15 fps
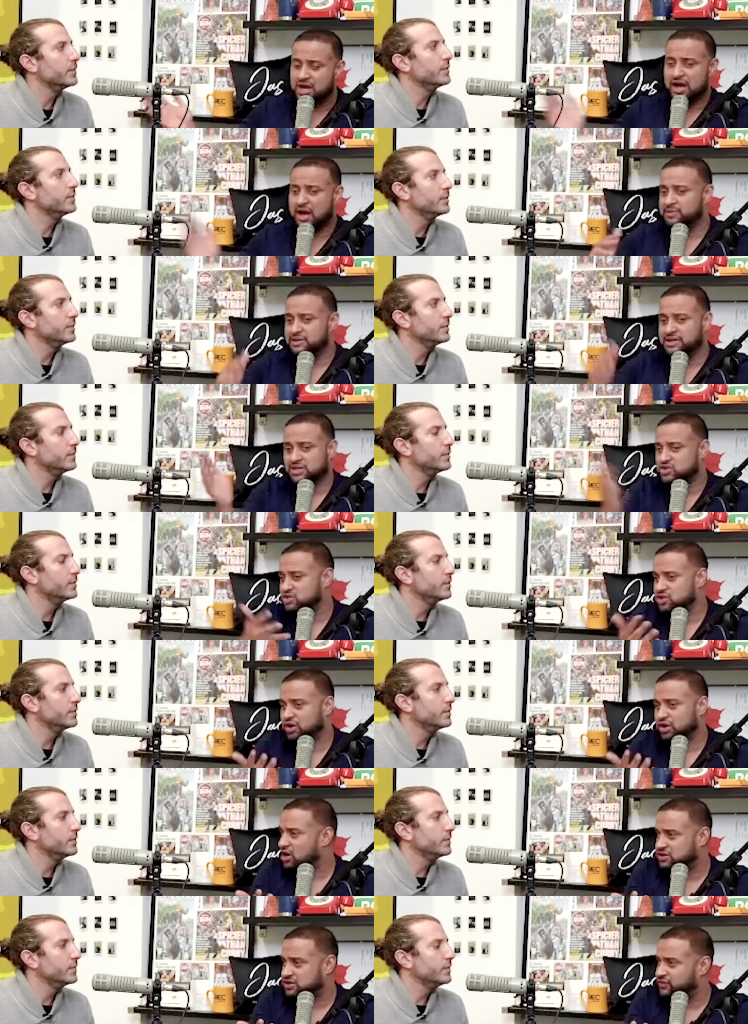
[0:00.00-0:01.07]
Speaker 1: I mean, that's just the
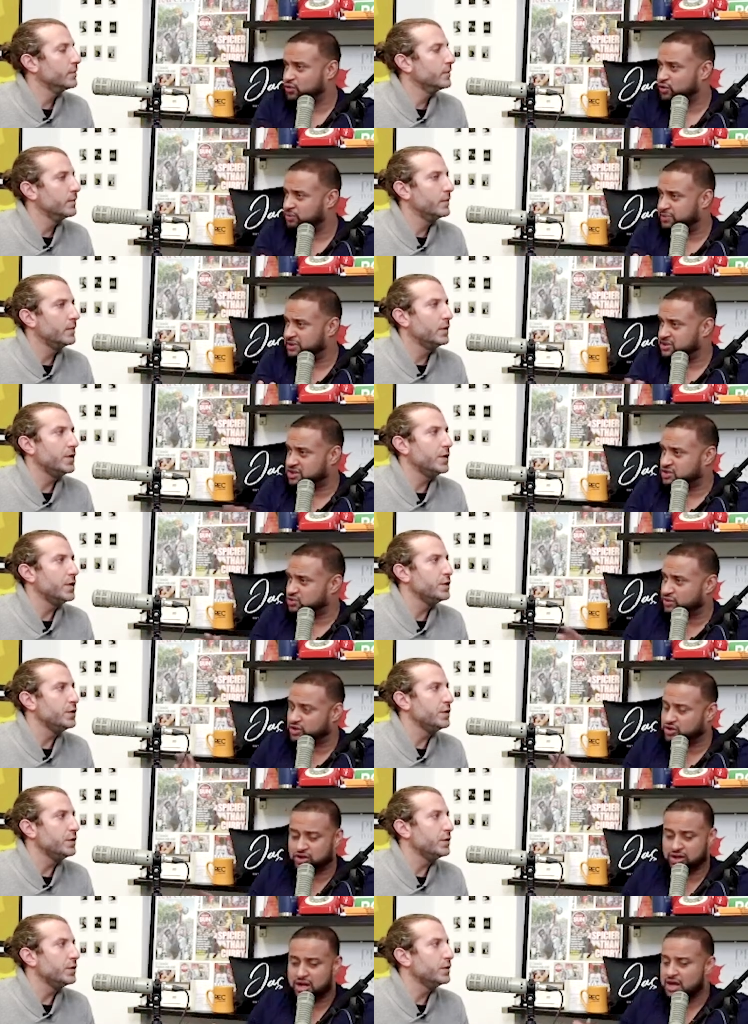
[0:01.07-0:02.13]
cost of doing business. When mm.
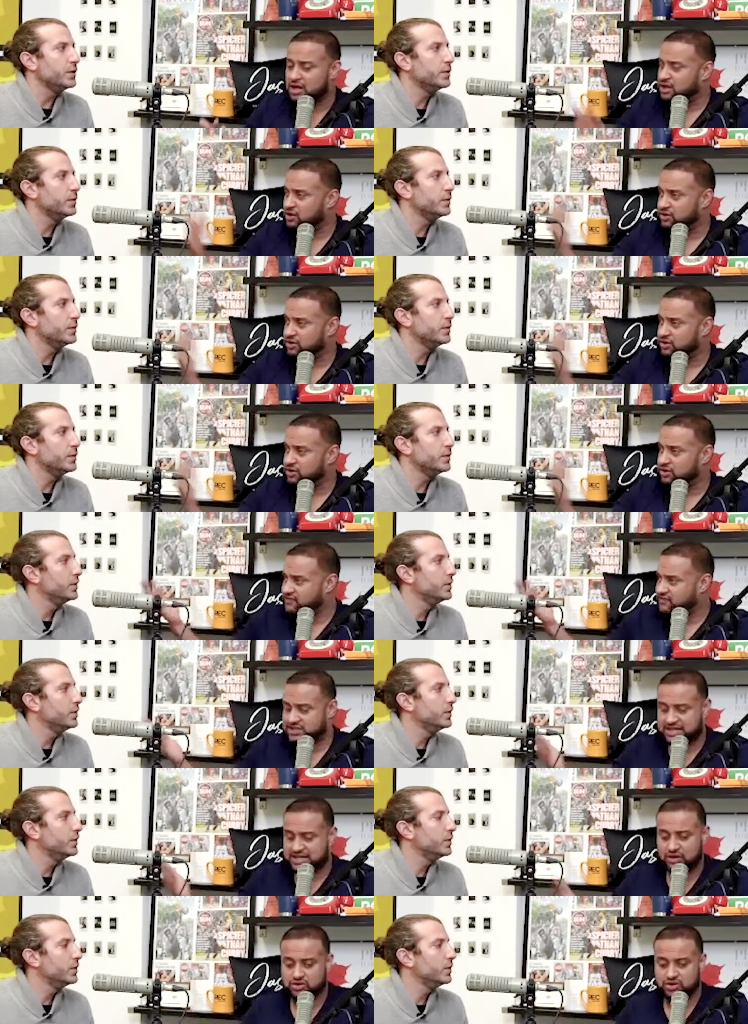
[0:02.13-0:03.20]
you're talking, you know, the five,
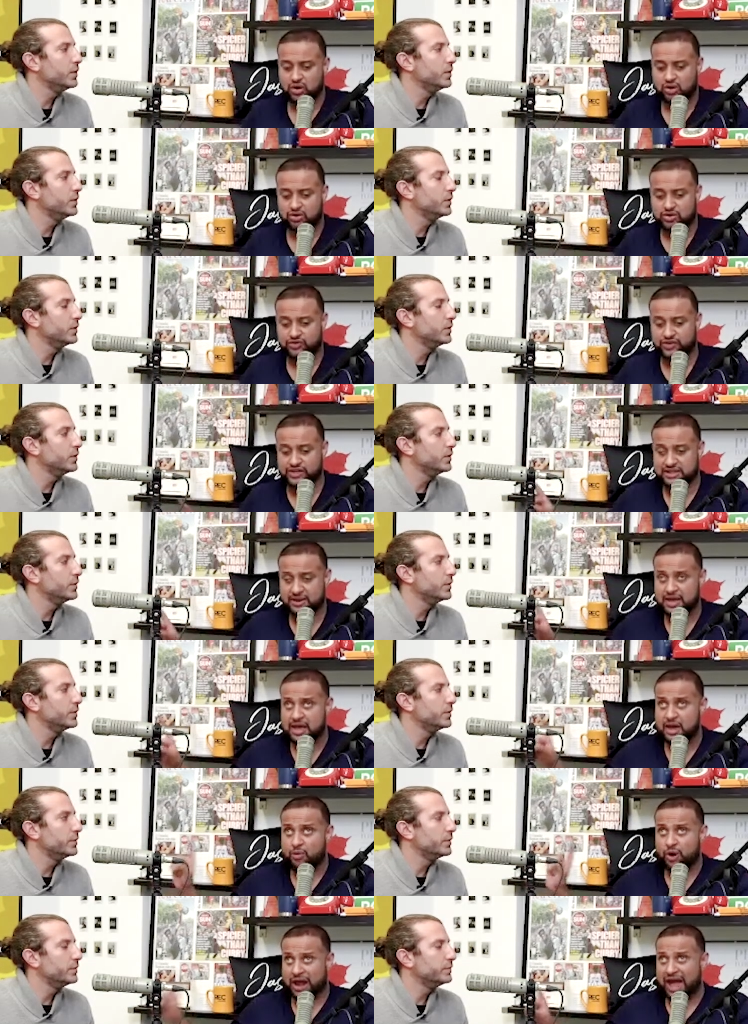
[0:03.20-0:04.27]
$6,000 fees, uh,
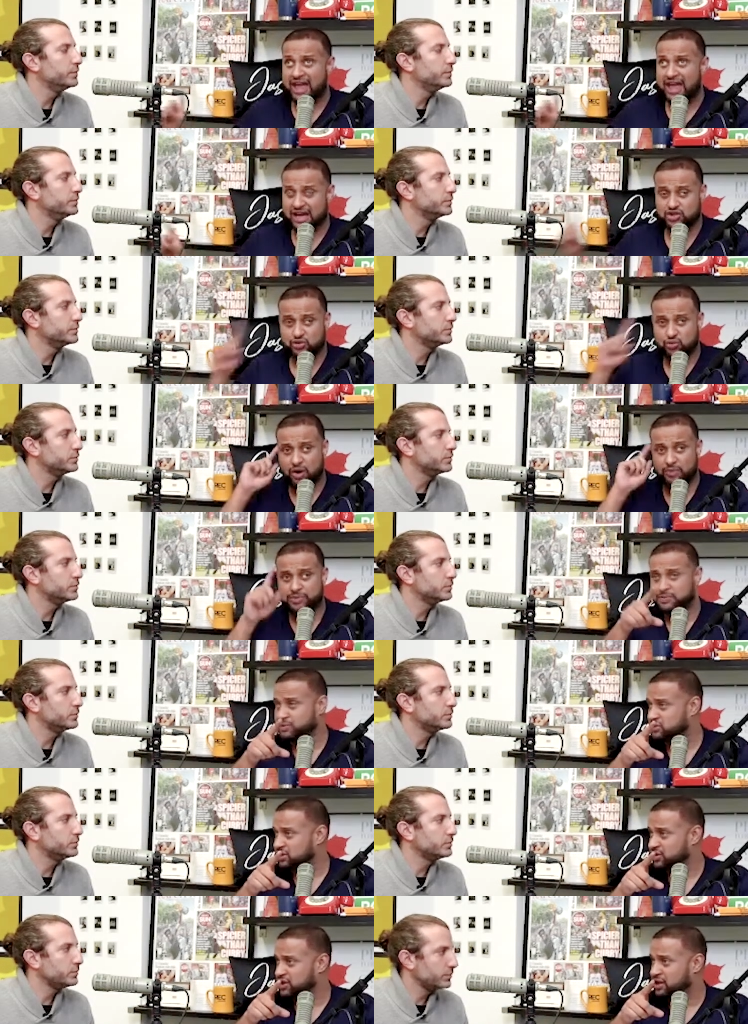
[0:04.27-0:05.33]
what I actually want
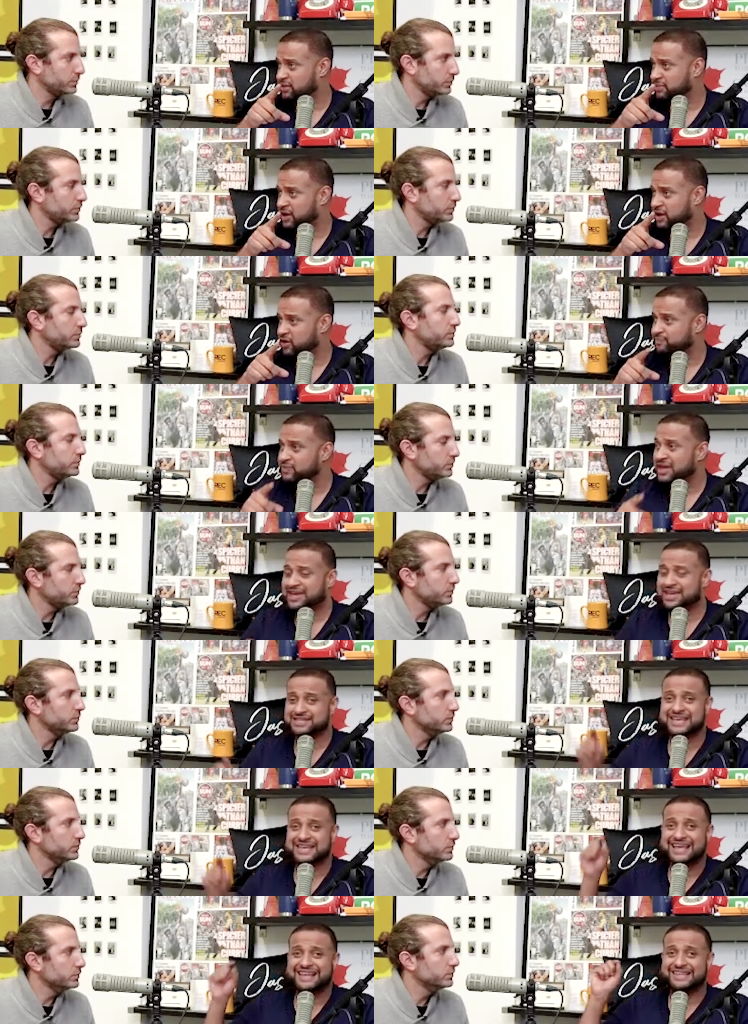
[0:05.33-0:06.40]
people to think about
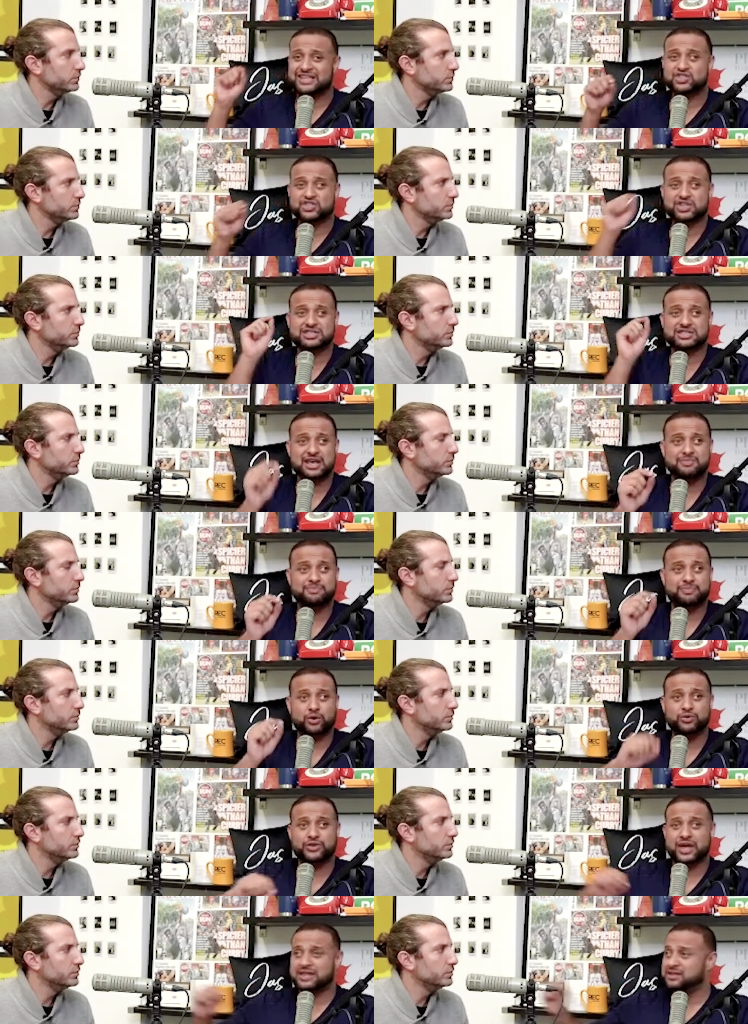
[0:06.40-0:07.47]
is let's just say
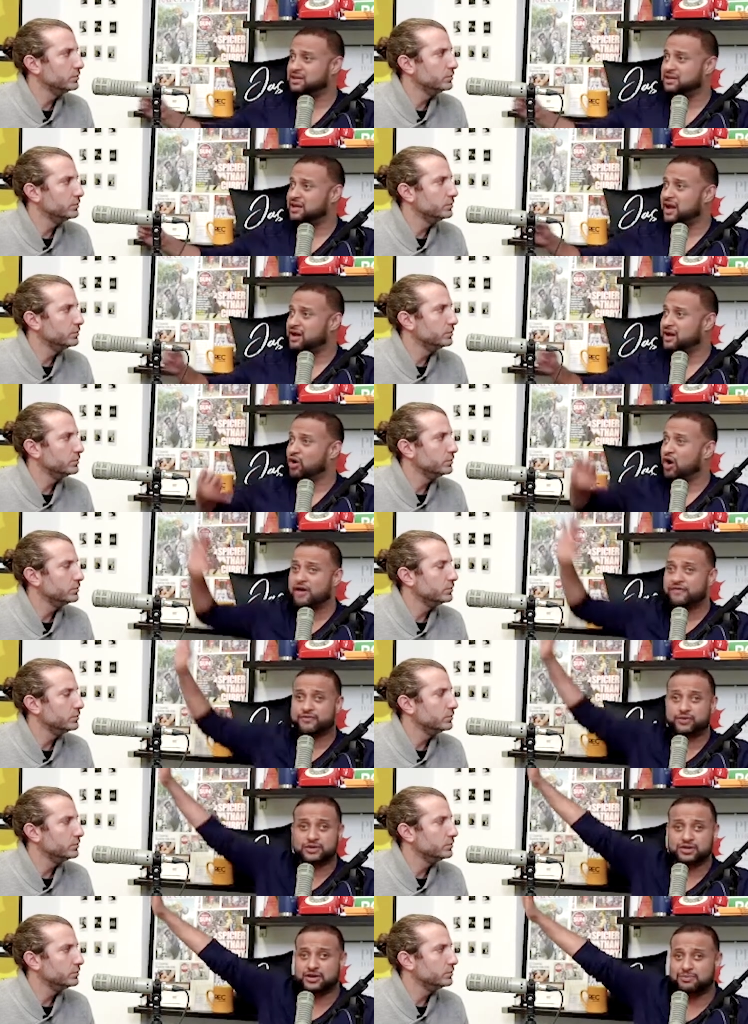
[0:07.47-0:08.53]
both Anthony and I were off
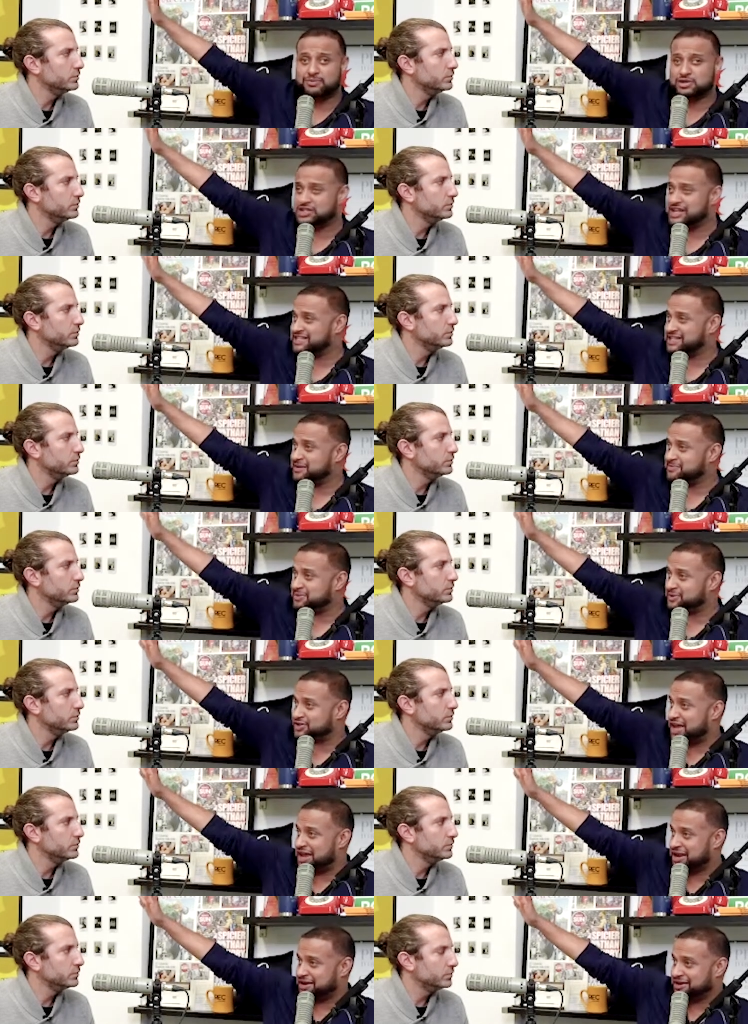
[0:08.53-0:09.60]
with the numbers at
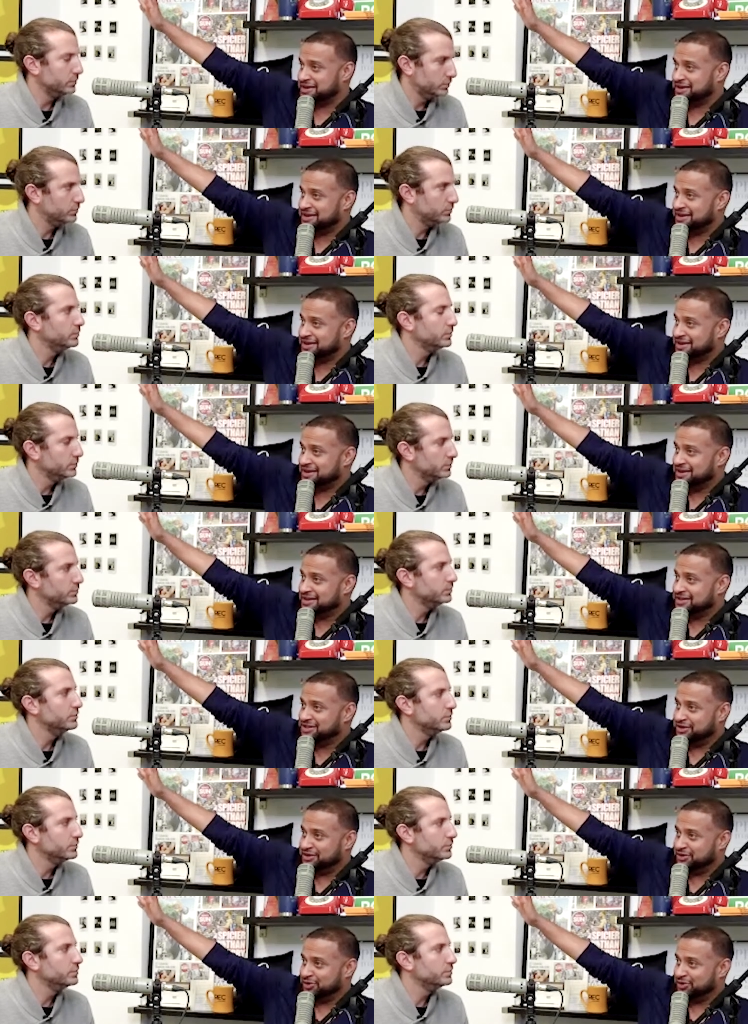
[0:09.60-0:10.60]
10% year